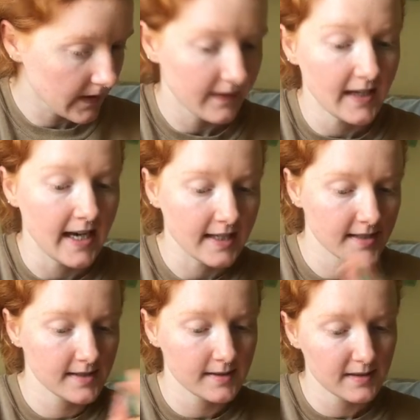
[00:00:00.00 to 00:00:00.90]
The
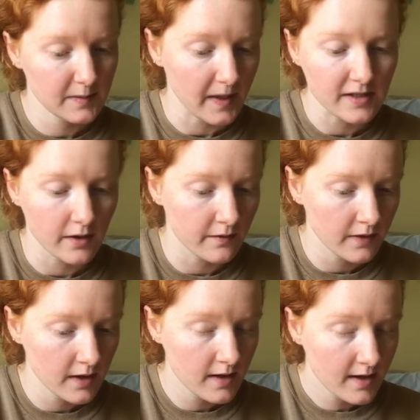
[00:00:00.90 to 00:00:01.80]
next space
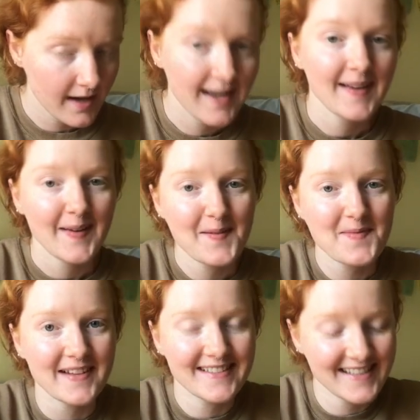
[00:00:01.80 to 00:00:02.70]
over? Yep,
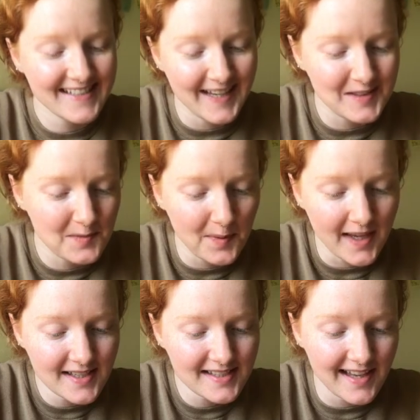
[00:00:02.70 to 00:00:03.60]
that's the tens place.